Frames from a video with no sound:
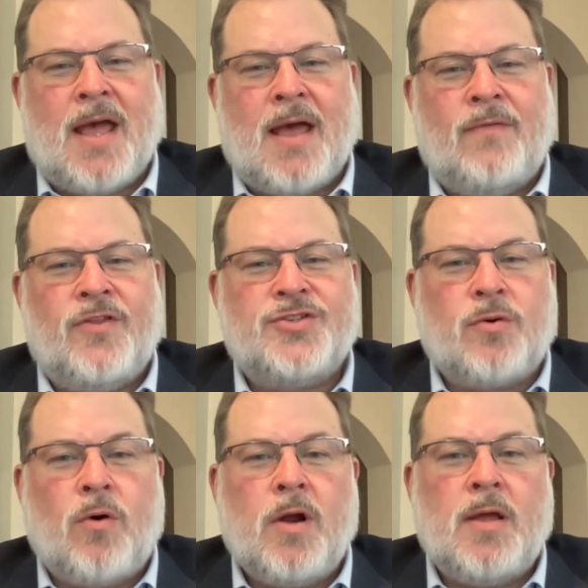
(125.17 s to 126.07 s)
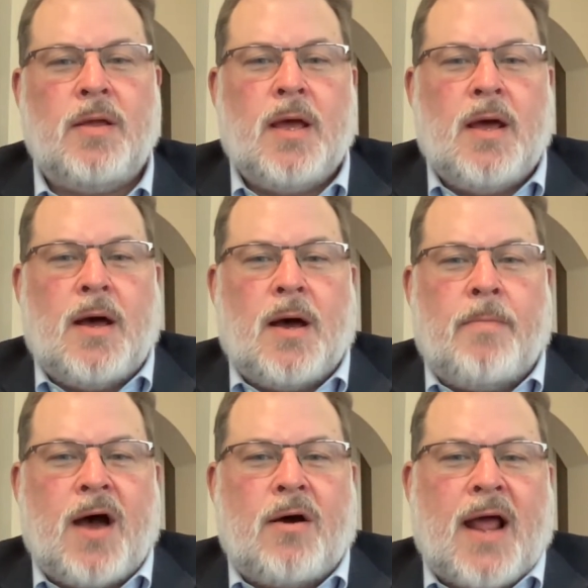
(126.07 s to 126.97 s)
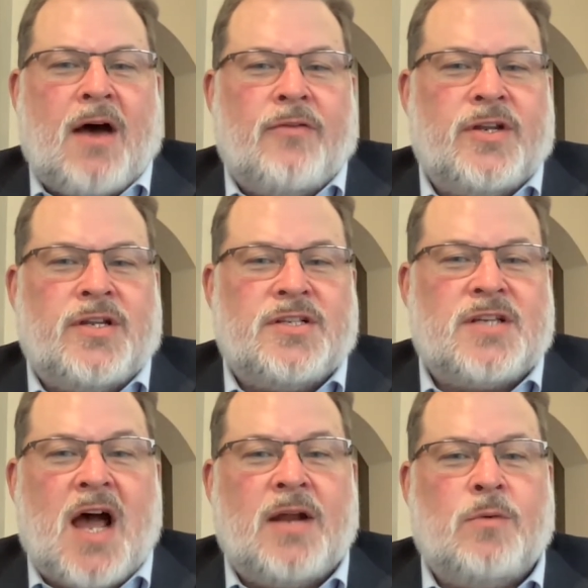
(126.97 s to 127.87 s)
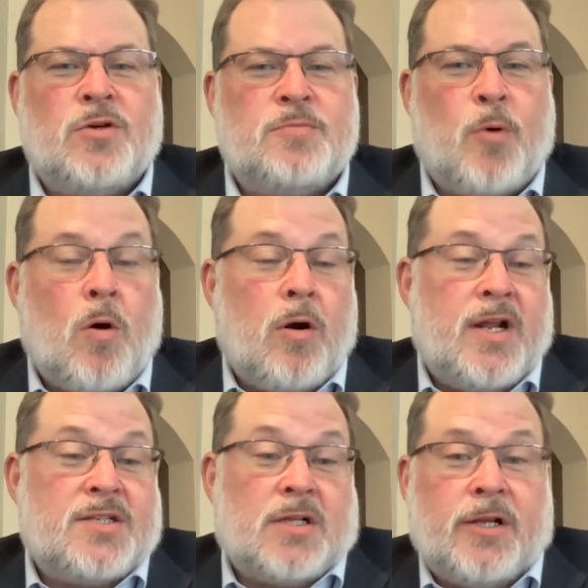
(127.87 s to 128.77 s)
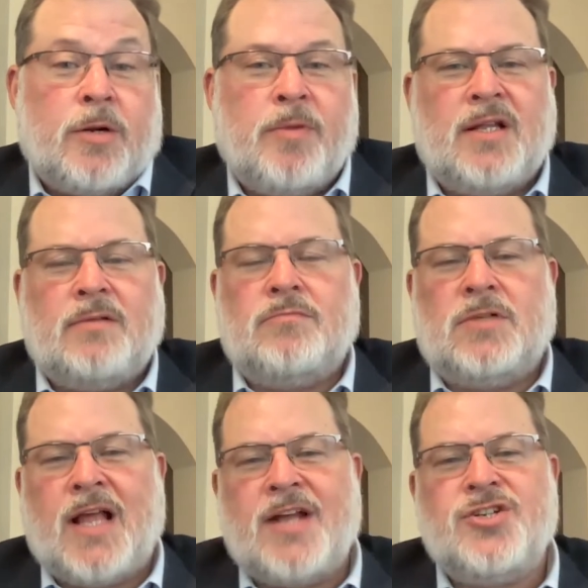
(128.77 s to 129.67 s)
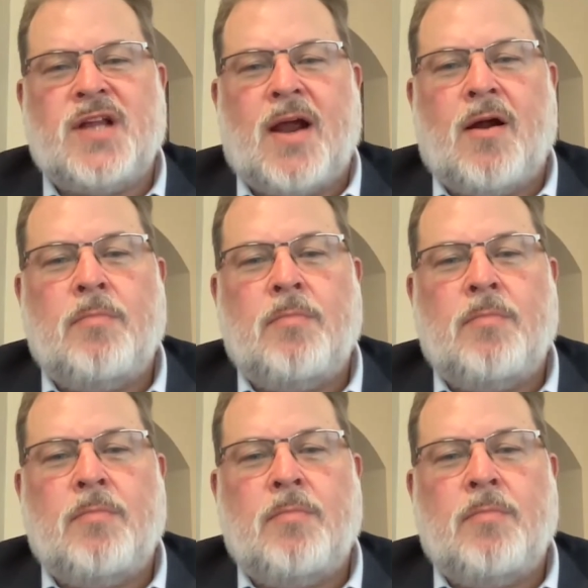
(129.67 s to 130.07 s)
And the story about how the design was born is a little bit legendary,